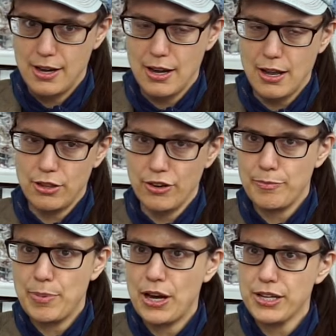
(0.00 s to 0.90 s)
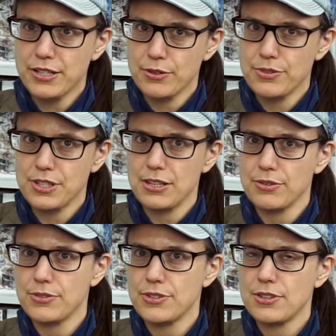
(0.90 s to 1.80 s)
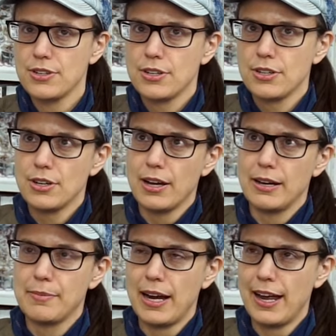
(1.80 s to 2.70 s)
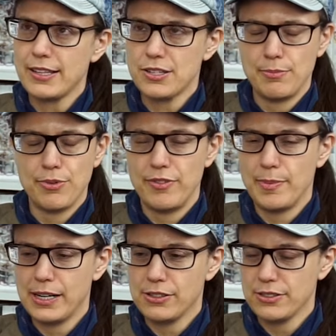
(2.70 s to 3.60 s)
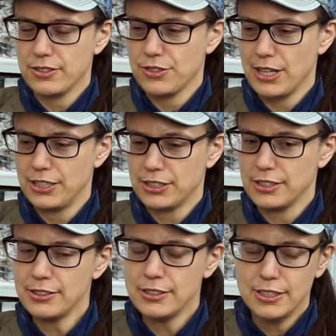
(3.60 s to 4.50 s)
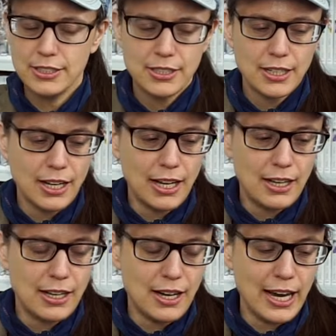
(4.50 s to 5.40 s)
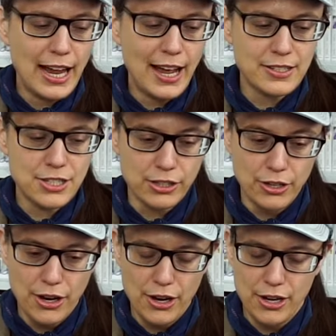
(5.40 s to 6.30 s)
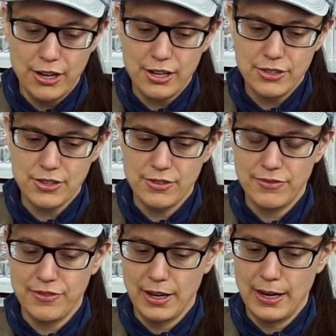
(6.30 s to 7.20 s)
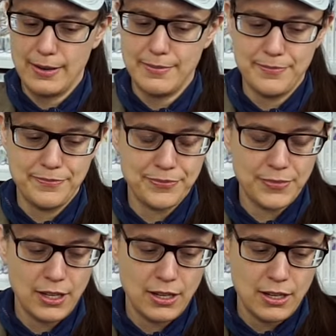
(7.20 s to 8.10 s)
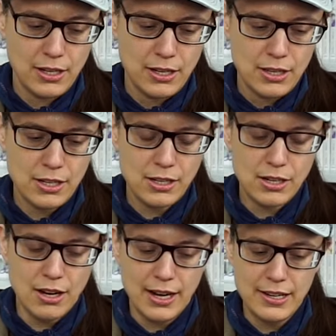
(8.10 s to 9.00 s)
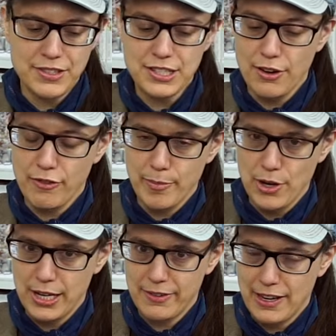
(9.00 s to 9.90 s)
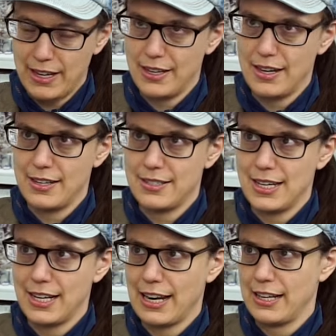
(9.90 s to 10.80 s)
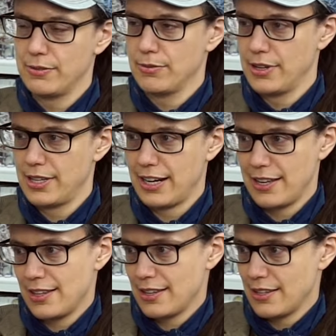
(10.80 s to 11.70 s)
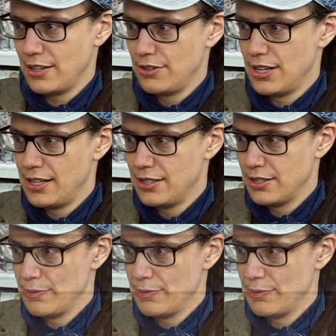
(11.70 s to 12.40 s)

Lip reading: a lot of personal skills. I had to improve my concentration. I had to learn sort of the kind of self-motivated and dedicated work ethic that you need to